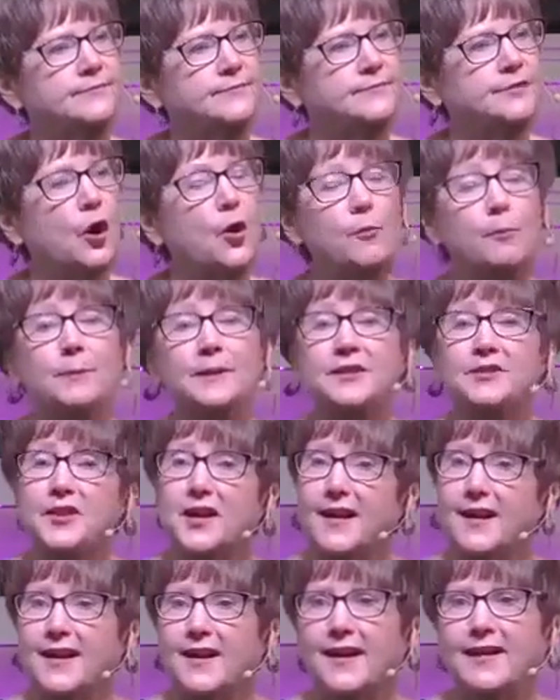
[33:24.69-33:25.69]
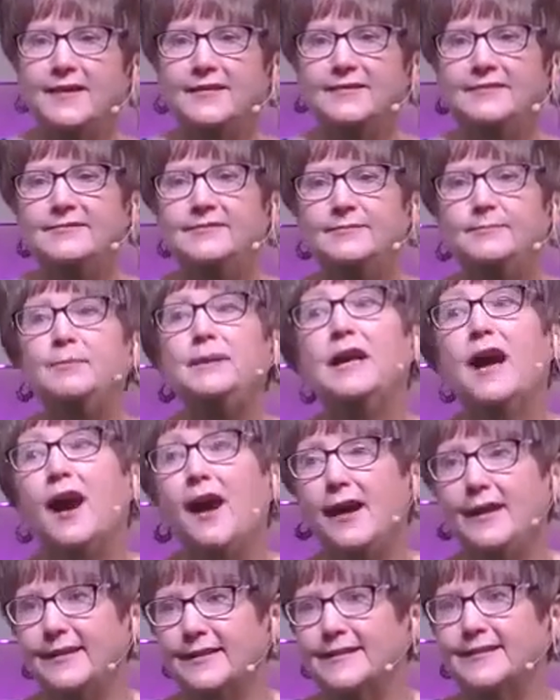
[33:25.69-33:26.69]
Don't be shy. Be
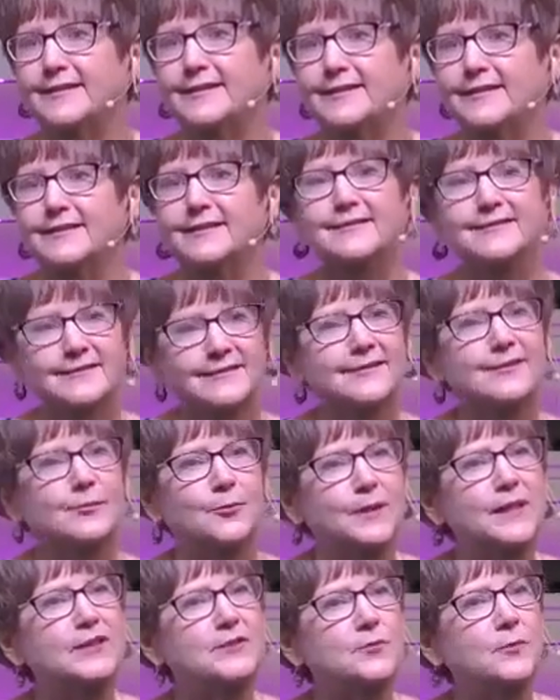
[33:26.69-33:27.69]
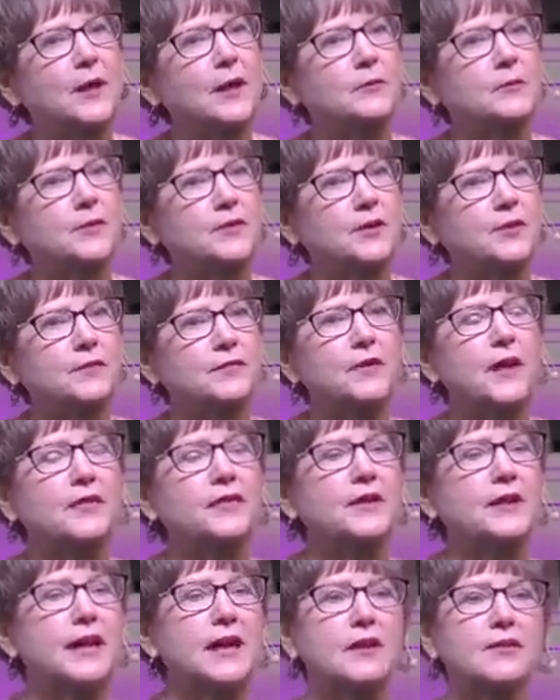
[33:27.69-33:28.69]
honest. What is right with you? If
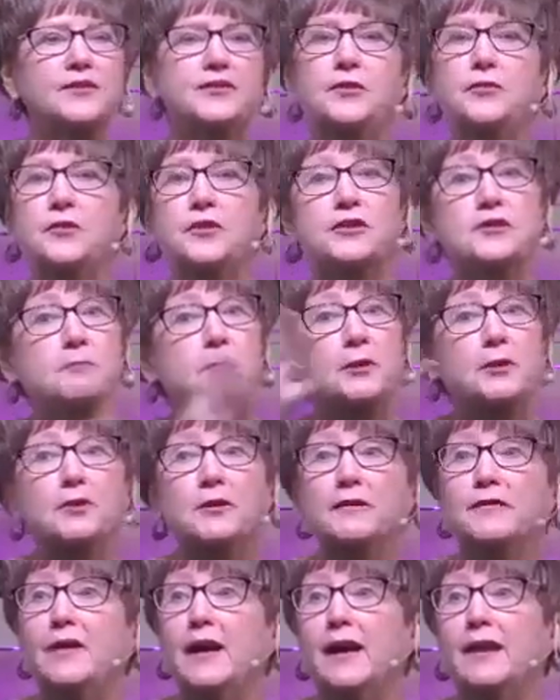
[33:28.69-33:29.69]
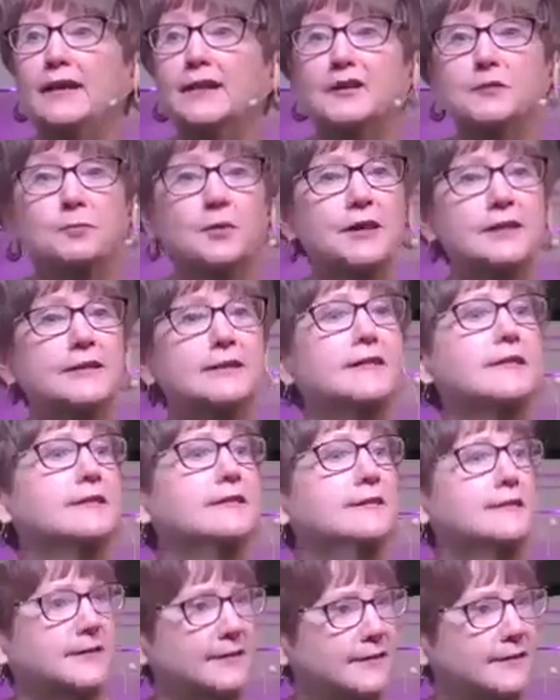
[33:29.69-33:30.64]
nothing else, you're the Spirit of God expressing.